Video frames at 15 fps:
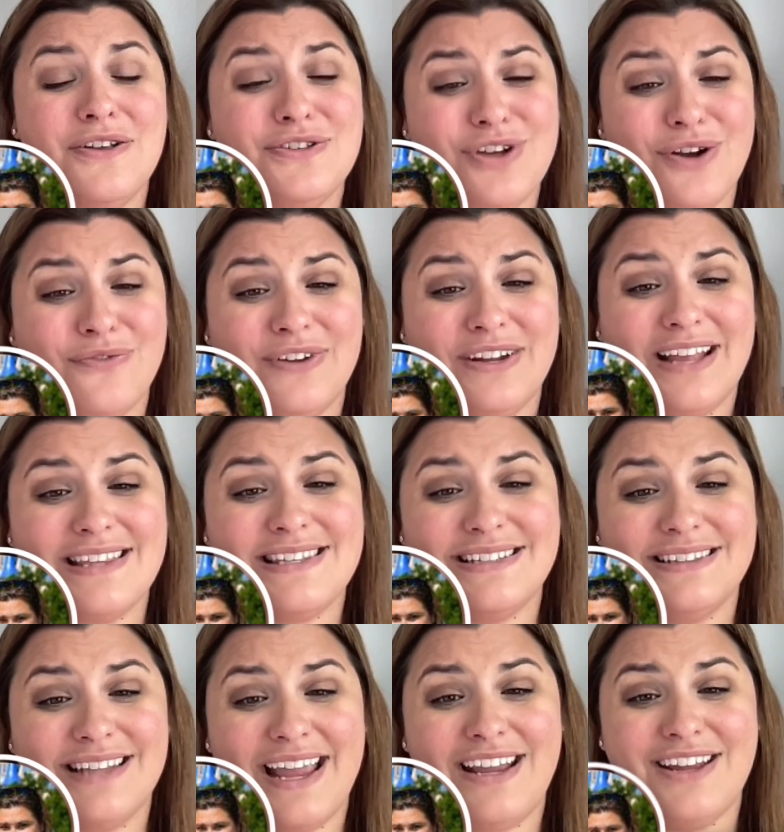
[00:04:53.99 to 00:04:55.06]
Don't forget to
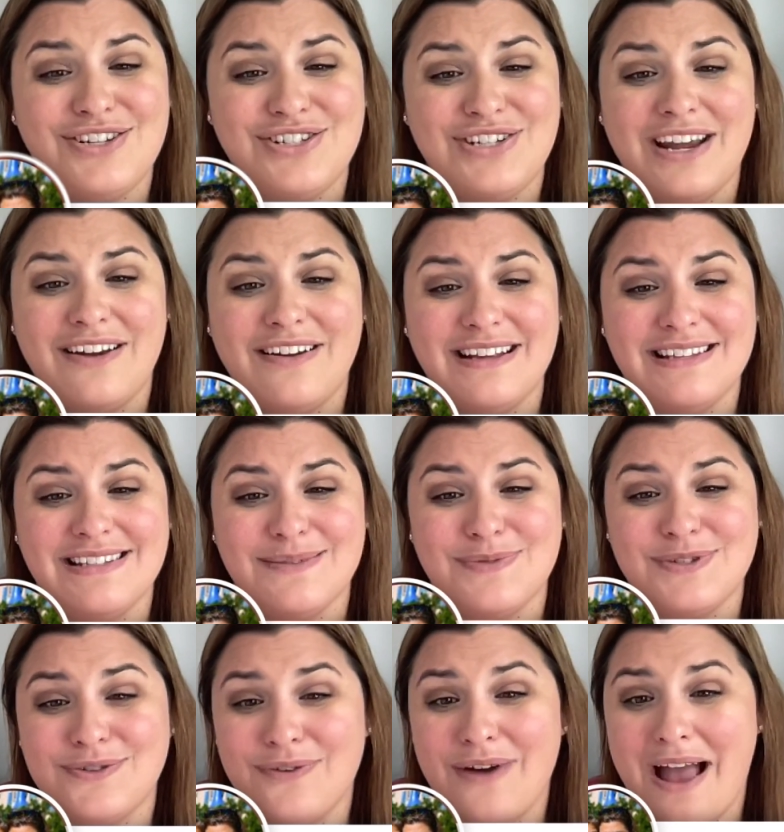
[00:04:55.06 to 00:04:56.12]
like, share, and
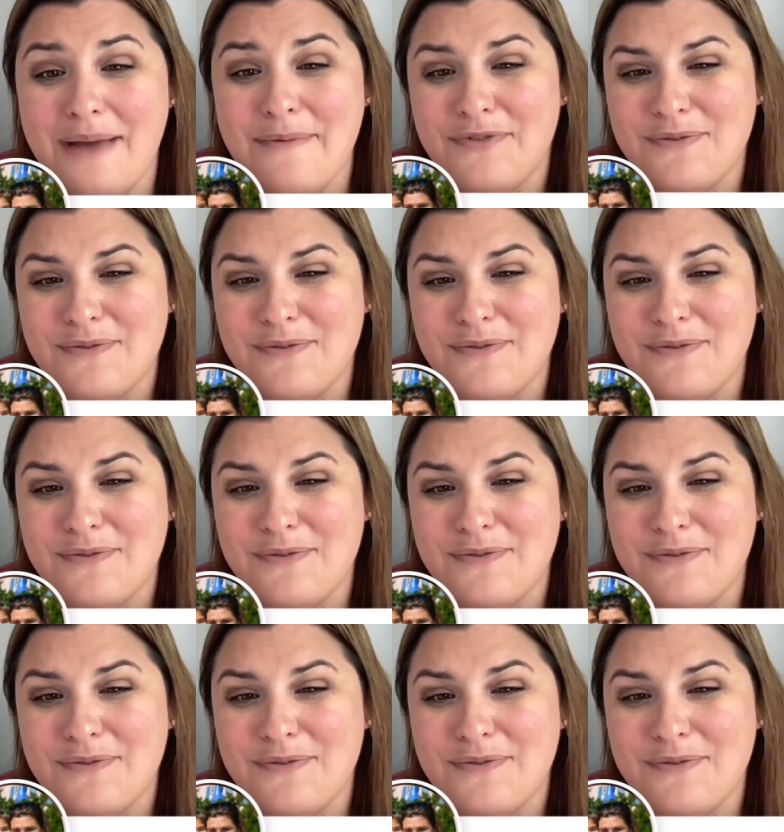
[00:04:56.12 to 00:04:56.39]
subscribe